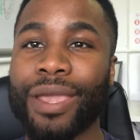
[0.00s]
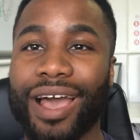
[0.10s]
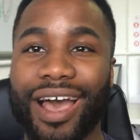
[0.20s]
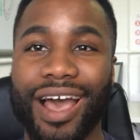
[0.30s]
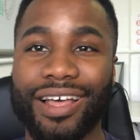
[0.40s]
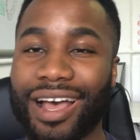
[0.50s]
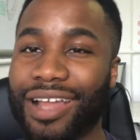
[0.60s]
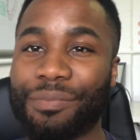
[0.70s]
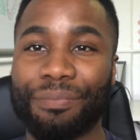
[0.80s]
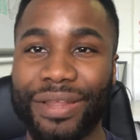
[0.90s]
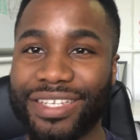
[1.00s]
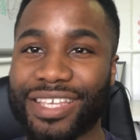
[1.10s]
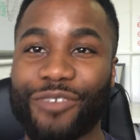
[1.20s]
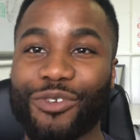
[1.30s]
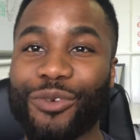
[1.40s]
Uh, and please,
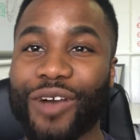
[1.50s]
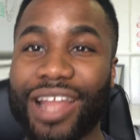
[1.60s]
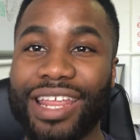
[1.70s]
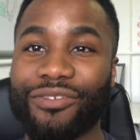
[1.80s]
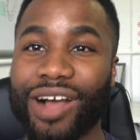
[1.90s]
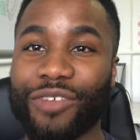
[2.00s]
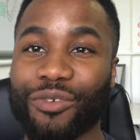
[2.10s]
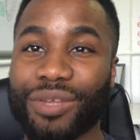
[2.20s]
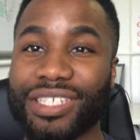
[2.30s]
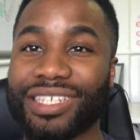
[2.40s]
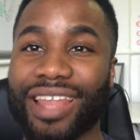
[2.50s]
if you've had any value from this,